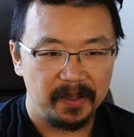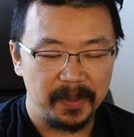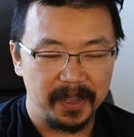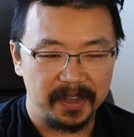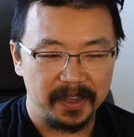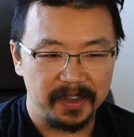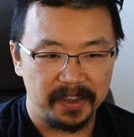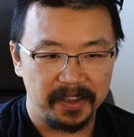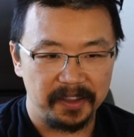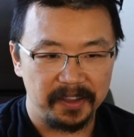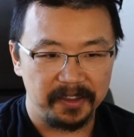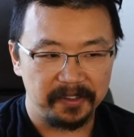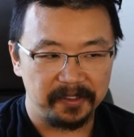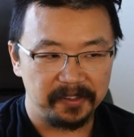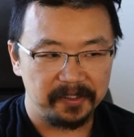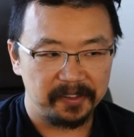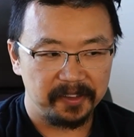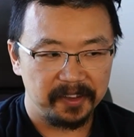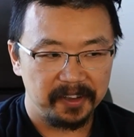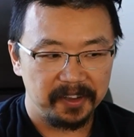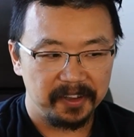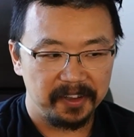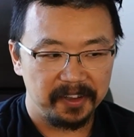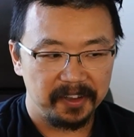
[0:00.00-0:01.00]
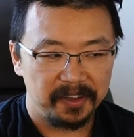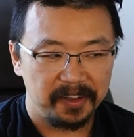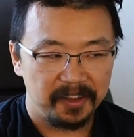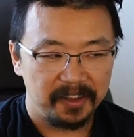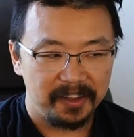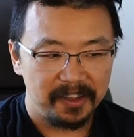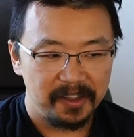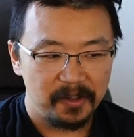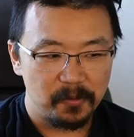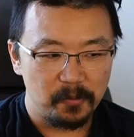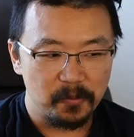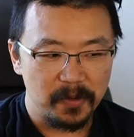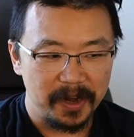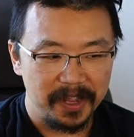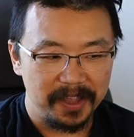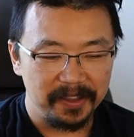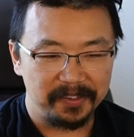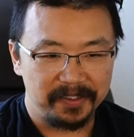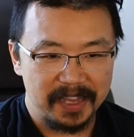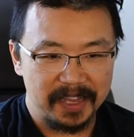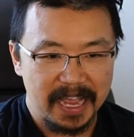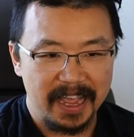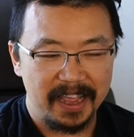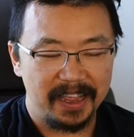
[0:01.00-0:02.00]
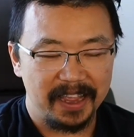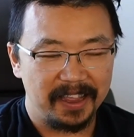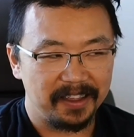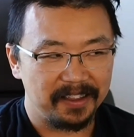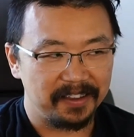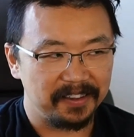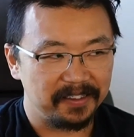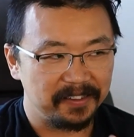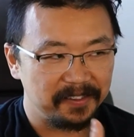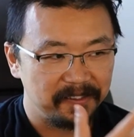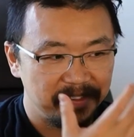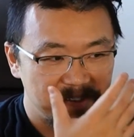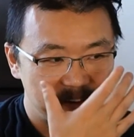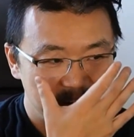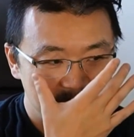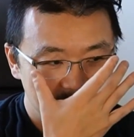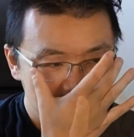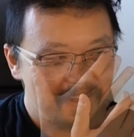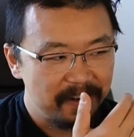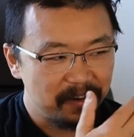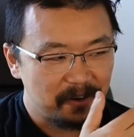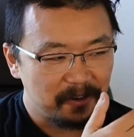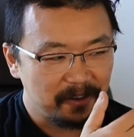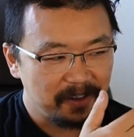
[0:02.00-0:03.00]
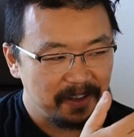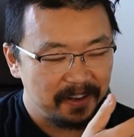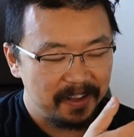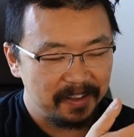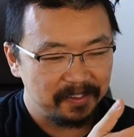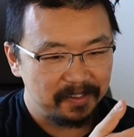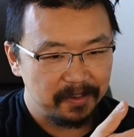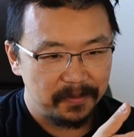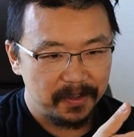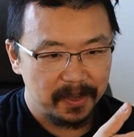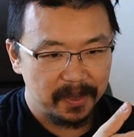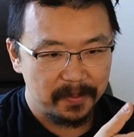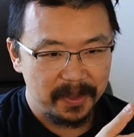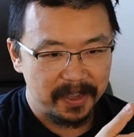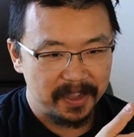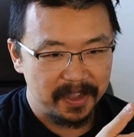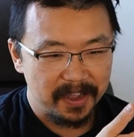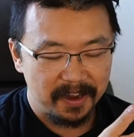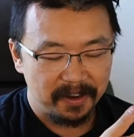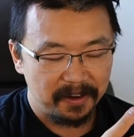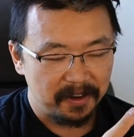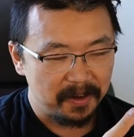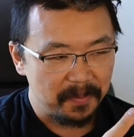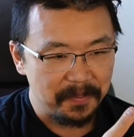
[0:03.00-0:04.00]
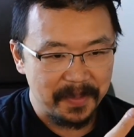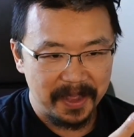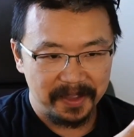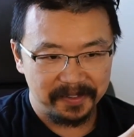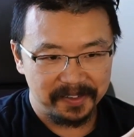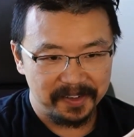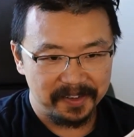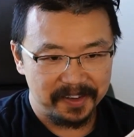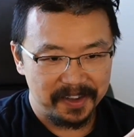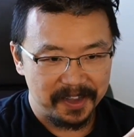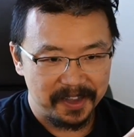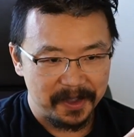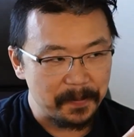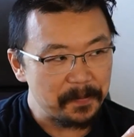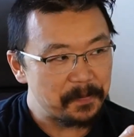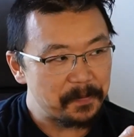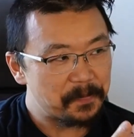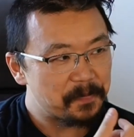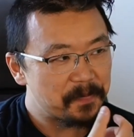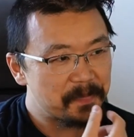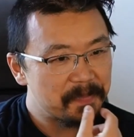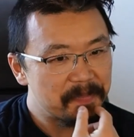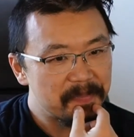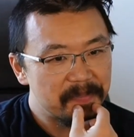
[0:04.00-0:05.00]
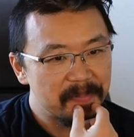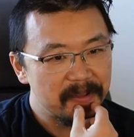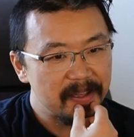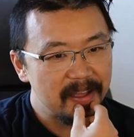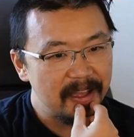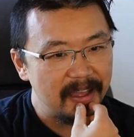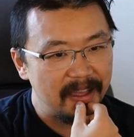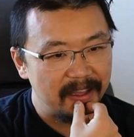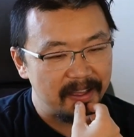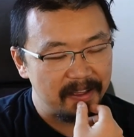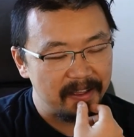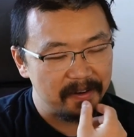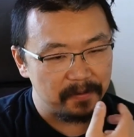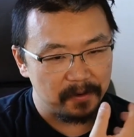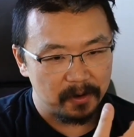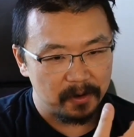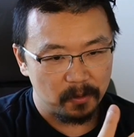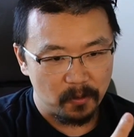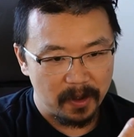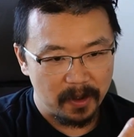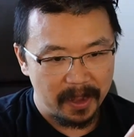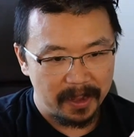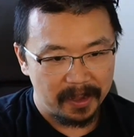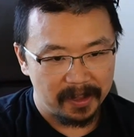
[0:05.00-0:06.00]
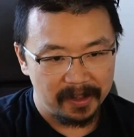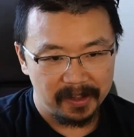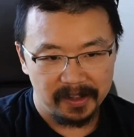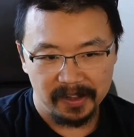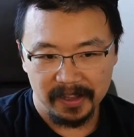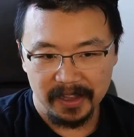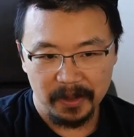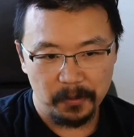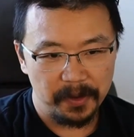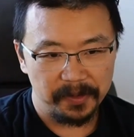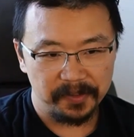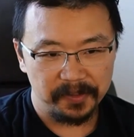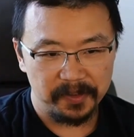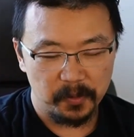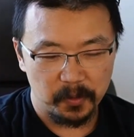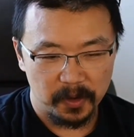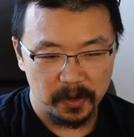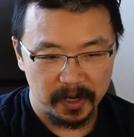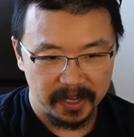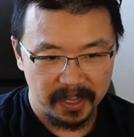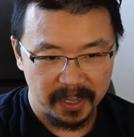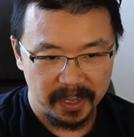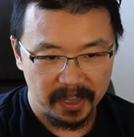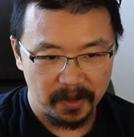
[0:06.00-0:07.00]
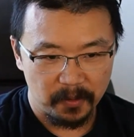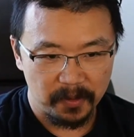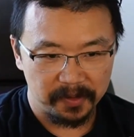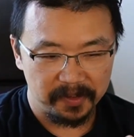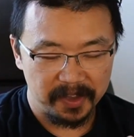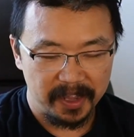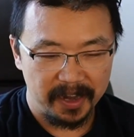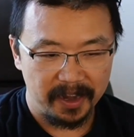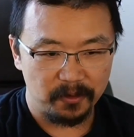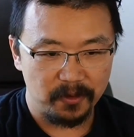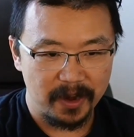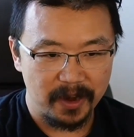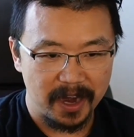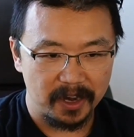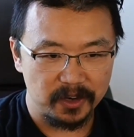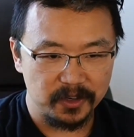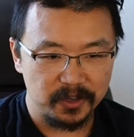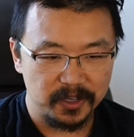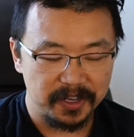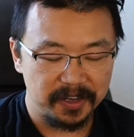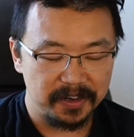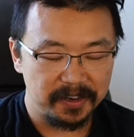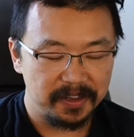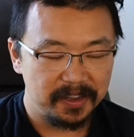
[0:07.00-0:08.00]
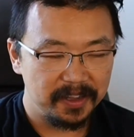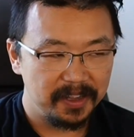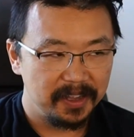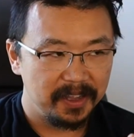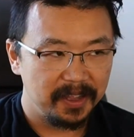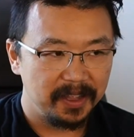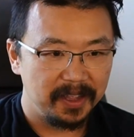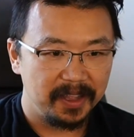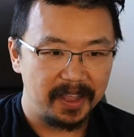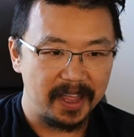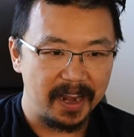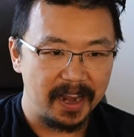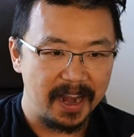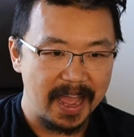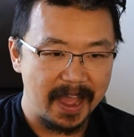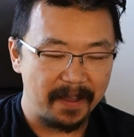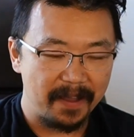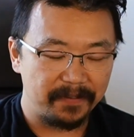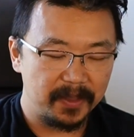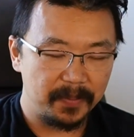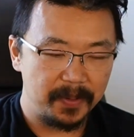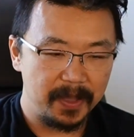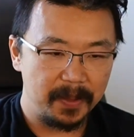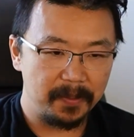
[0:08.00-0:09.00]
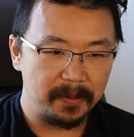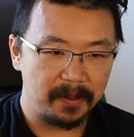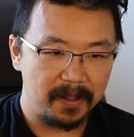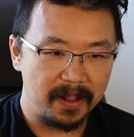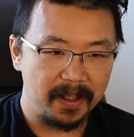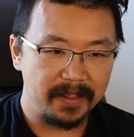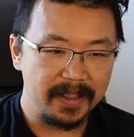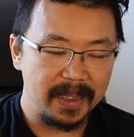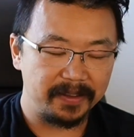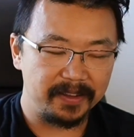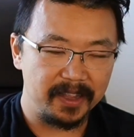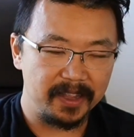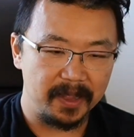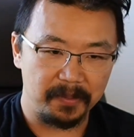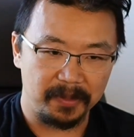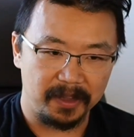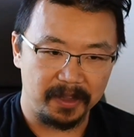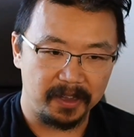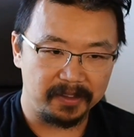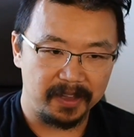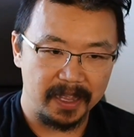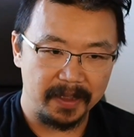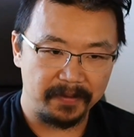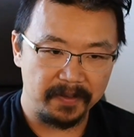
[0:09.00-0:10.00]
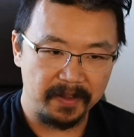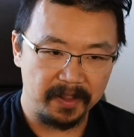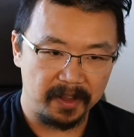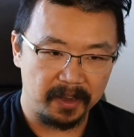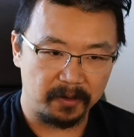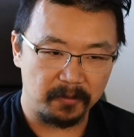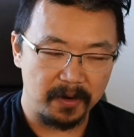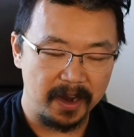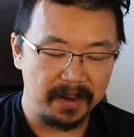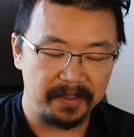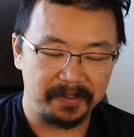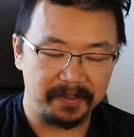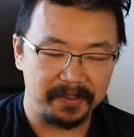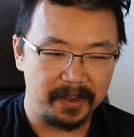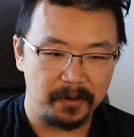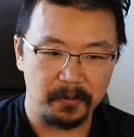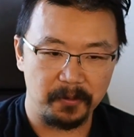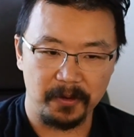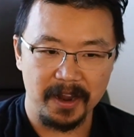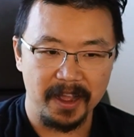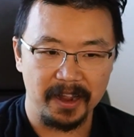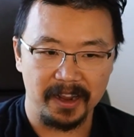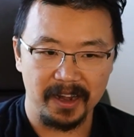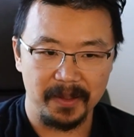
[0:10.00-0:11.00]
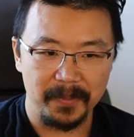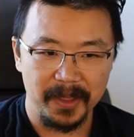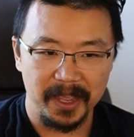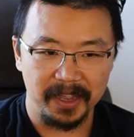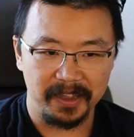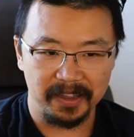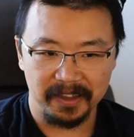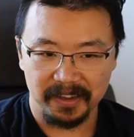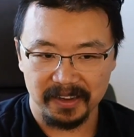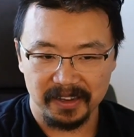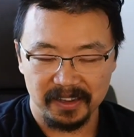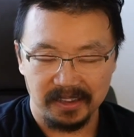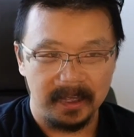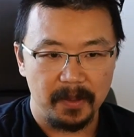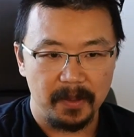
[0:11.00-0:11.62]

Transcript: Because what he's saying is, in the early days of Figma, he hired an amazing team. And for a while, it wasn't working, wasn't getting traction. And half the people on that team looked left and looked right and said, we're not going to make it.